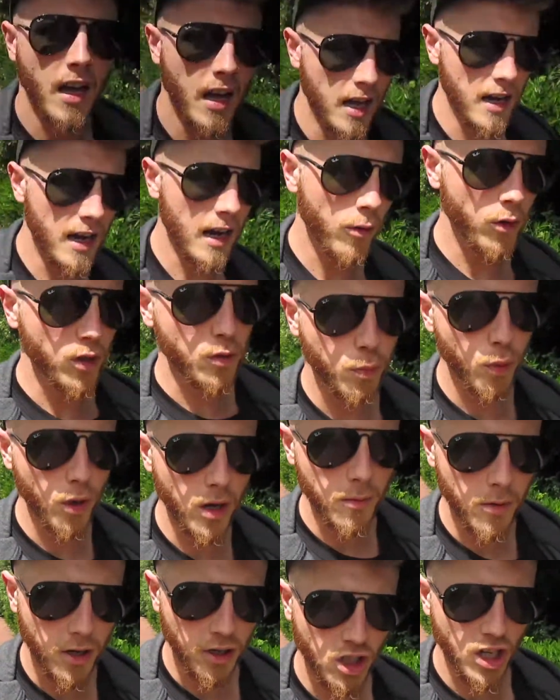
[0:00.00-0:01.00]
And that was
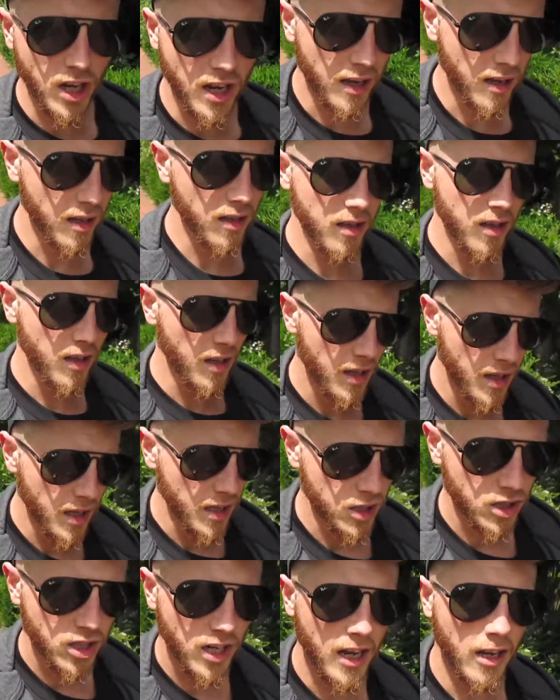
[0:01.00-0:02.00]
pretty much it.
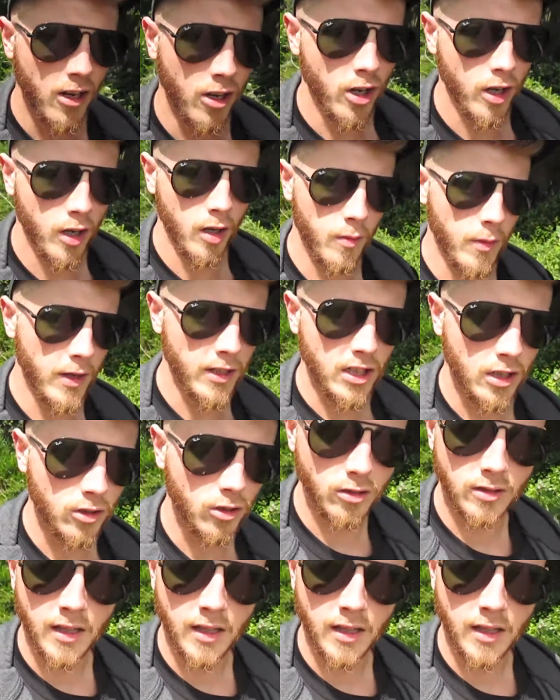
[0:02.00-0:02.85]
Cioè non ho mangiato